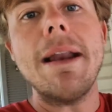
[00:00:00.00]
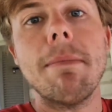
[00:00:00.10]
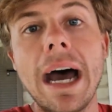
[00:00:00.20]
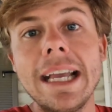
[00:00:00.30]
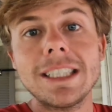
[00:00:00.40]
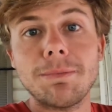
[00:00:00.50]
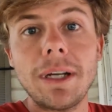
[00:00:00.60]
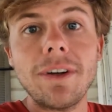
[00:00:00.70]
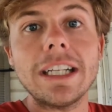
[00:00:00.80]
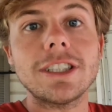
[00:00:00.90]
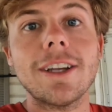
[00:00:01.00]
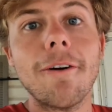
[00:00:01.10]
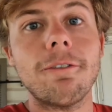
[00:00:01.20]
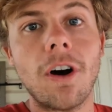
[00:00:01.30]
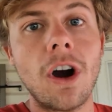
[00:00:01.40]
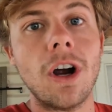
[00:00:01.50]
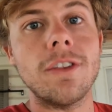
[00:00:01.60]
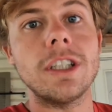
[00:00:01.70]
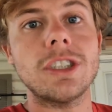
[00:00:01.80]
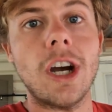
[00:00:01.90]
in my experience so far,
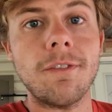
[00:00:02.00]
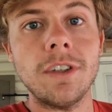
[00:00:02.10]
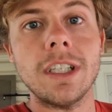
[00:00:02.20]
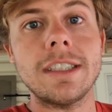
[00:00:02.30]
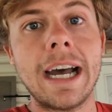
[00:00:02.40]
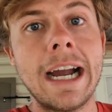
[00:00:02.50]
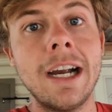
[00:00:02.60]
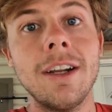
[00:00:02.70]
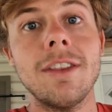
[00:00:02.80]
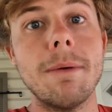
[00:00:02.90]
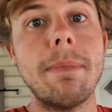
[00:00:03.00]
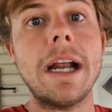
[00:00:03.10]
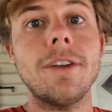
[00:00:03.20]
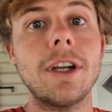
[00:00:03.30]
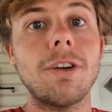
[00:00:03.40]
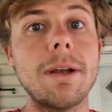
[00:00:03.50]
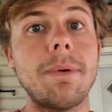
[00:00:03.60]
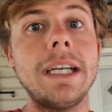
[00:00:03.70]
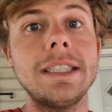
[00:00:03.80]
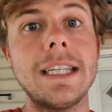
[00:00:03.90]
the softer the tire, the better the
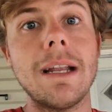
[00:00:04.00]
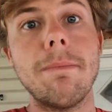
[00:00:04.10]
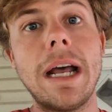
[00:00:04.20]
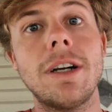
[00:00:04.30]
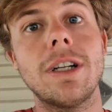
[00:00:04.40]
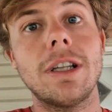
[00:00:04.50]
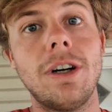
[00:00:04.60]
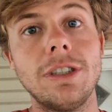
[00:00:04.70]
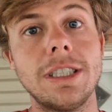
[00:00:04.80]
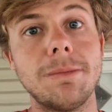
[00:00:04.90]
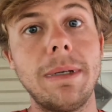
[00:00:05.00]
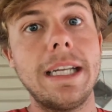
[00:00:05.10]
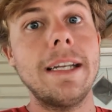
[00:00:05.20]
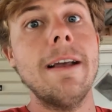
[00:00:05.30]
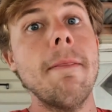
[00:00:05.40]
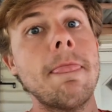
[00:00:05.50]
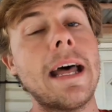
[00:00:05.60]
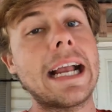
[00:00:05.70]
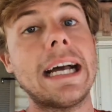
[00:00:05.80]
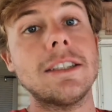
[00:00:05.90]
grip is and the better the launch has been.
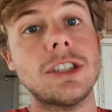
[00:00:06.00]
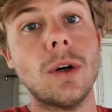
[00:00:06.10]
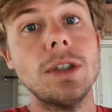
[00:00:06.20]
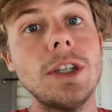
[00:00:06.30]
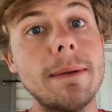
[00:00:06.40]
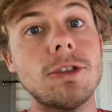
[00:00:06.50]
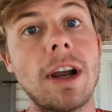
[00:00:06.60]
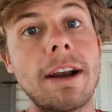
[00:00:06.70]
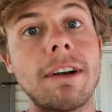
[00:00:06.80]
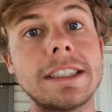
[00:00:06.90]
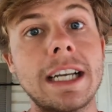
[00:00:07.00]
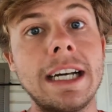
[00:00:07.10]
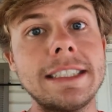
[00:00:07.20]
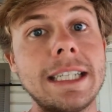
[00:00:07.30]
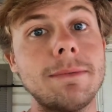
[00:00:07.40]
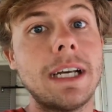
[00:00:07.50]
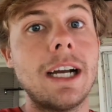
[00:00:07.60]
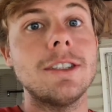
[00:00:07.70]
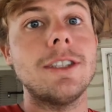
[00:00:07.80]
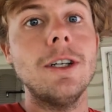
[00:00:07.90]
Like I was showing you them drag race concept tires.